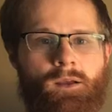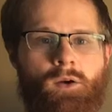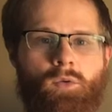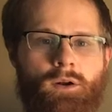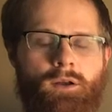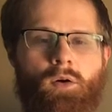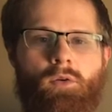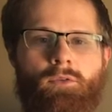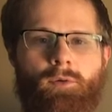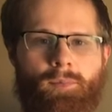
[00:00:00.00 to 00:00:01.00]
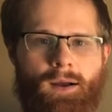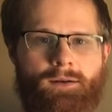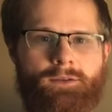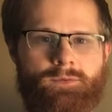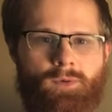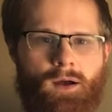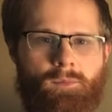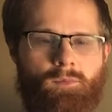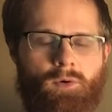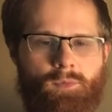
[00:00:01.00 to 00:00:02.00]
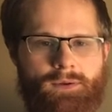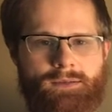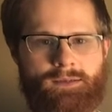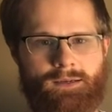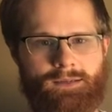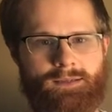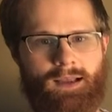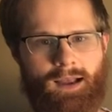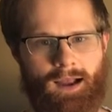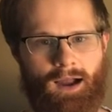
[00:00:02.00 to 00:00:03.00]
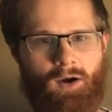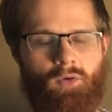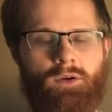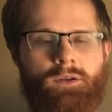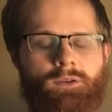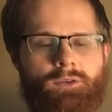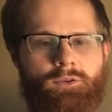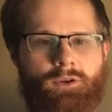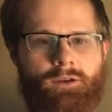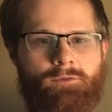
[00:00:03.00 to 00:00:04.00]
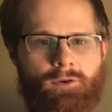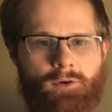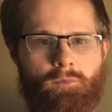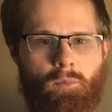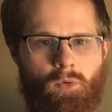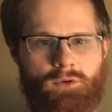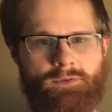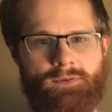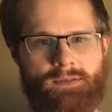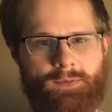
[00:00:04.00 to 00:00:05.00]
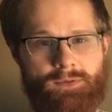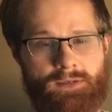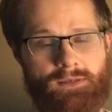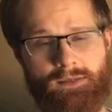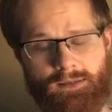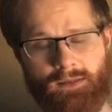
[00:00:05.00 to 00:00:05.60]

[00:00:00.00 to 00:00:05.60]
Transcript: We're going to go over a practice problem where we discuss how to convert moles of a substance into